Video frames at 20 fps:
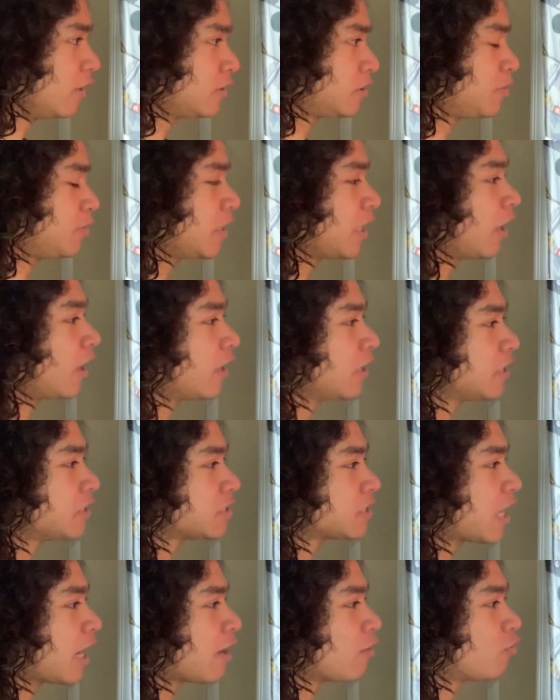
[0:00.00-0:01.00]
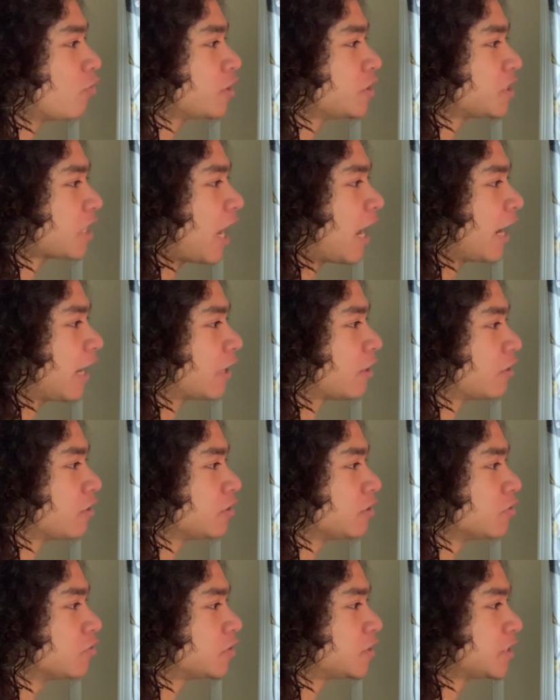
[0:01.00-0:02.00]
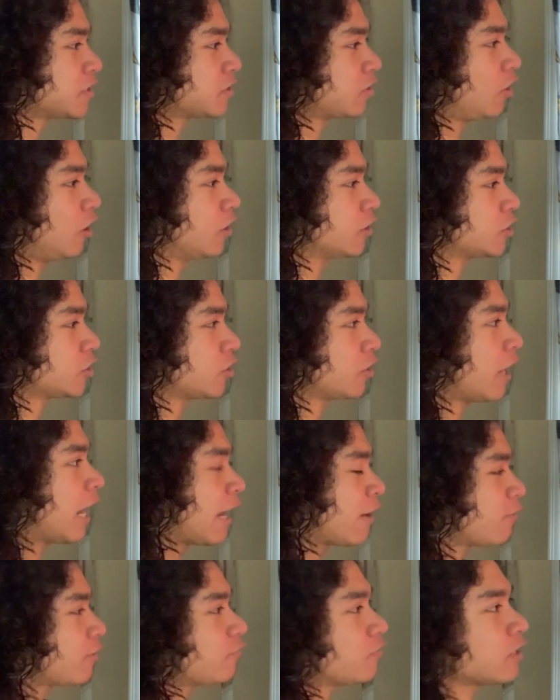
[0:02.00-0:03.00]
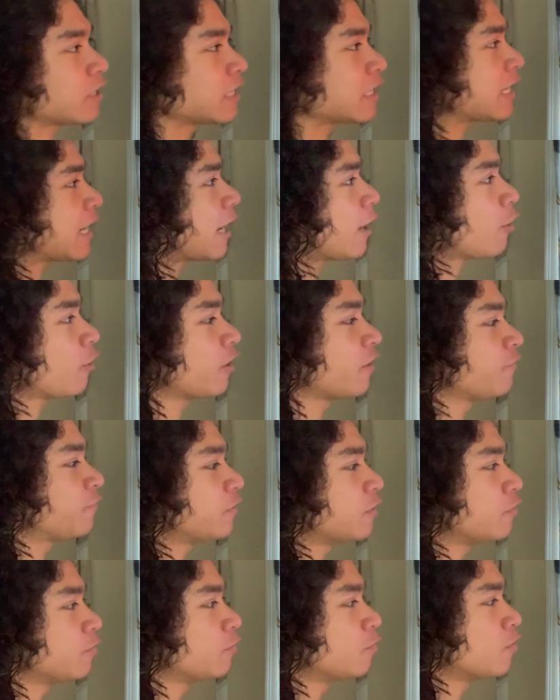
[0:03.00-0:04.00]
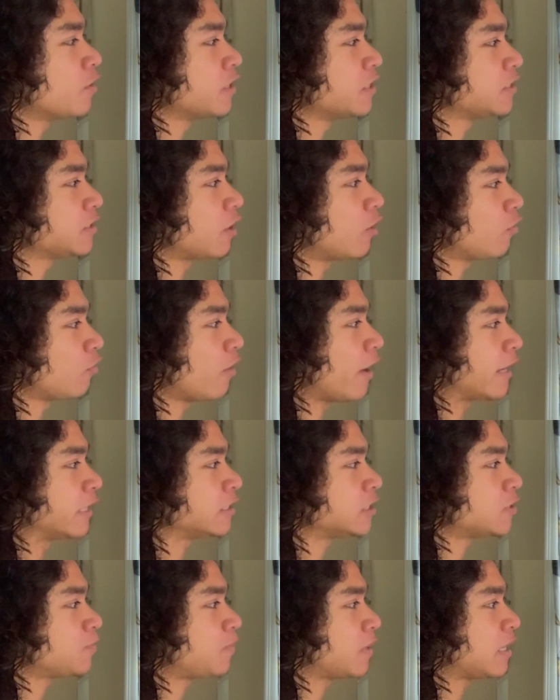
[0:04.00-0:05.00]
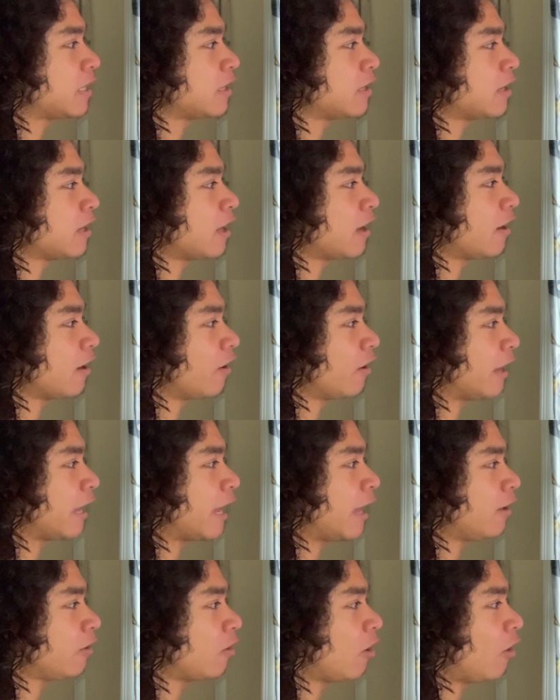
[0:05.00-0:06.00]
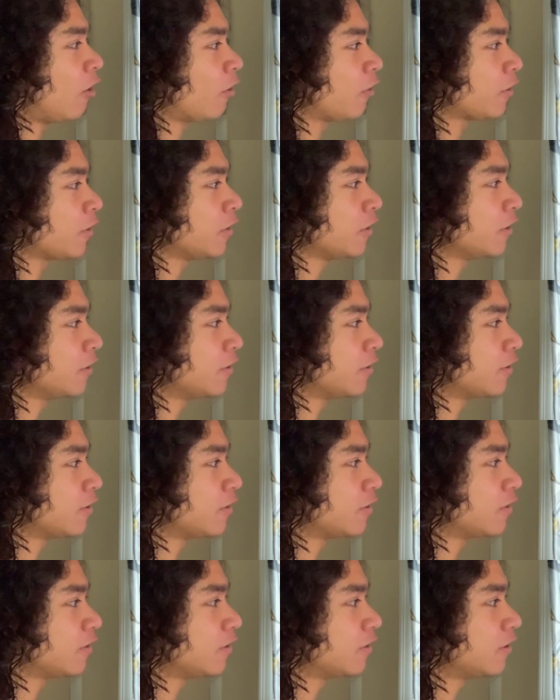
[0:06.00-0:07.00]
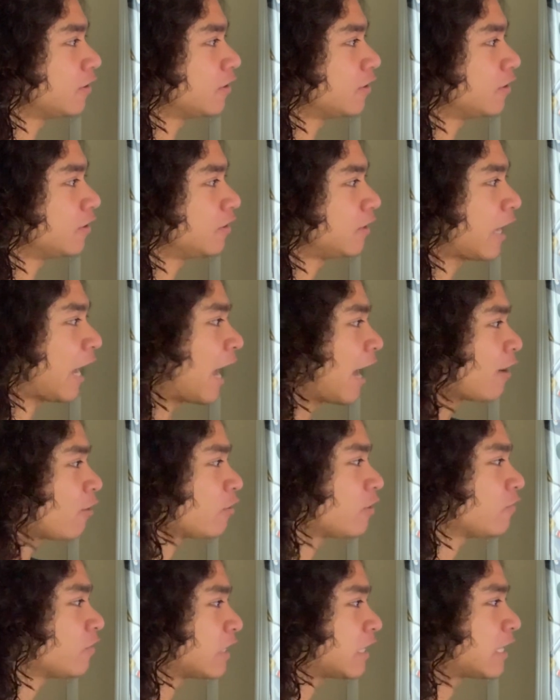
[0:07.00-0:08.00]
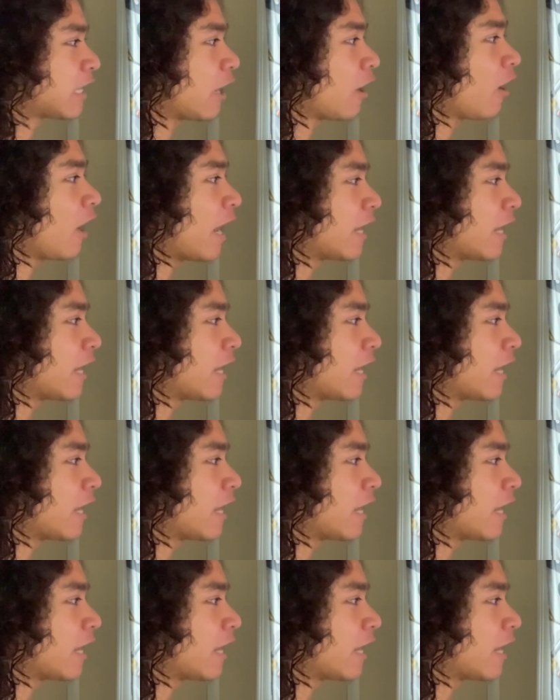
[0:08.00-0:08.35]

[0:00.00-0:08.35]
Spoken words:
To be honest, I wish Iga used this launcher. I don't even care if it was a right spin LR. Like, I don't even care.